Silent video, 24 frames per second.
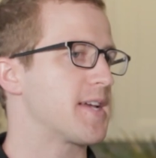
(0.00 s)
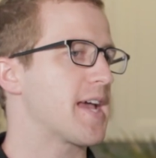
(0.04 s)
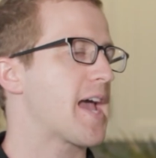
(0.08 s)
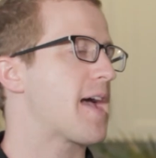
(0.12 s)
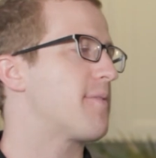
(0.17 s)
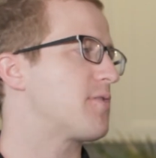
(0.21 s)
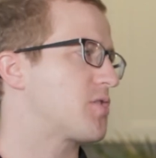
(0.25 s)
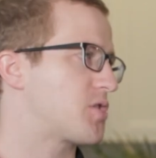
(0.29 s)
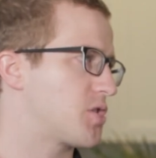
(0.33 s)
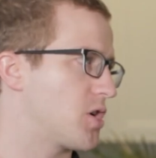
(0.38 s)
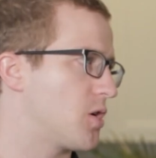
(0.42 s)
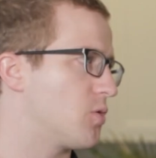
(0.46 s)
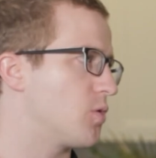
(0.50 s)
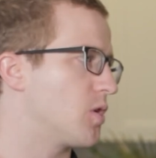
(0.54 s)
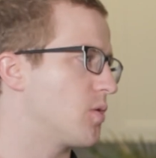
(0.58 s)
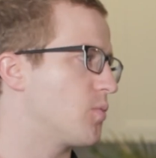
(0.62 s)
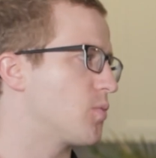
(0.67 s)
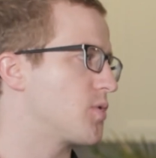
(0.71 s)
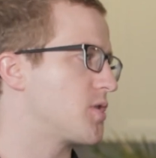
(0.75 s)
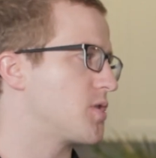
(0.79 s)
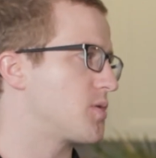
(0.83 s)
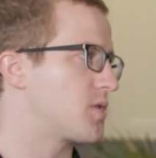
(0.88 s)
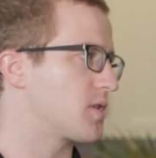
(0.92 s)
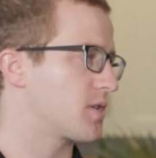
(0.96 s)
have a
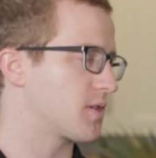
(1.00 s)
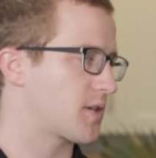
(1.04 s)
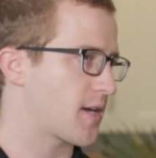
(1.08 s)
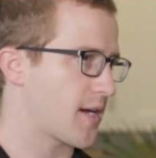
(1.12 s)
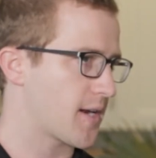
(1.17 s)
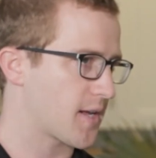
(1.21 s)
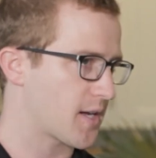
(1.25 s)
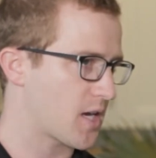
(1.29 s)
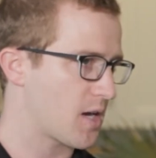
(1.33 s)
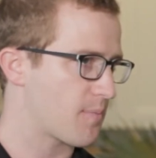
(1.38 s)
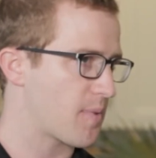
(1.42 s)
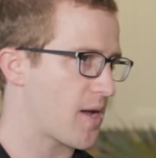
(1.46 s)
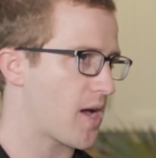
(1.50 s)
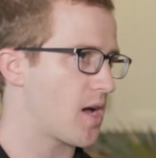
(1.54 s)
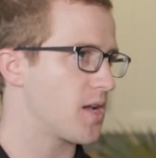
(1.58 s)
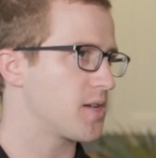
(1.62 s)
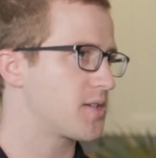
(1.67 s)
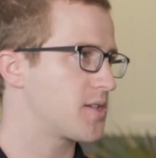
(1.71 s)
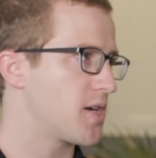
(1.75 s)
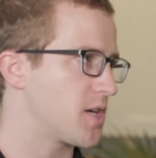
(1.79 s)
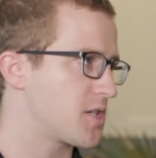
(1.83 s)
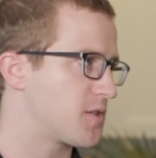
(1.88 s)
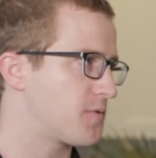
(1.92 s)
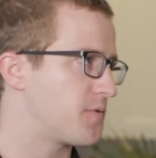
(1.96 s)
showroom where you can kind of come
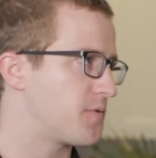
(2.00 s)
out, touch,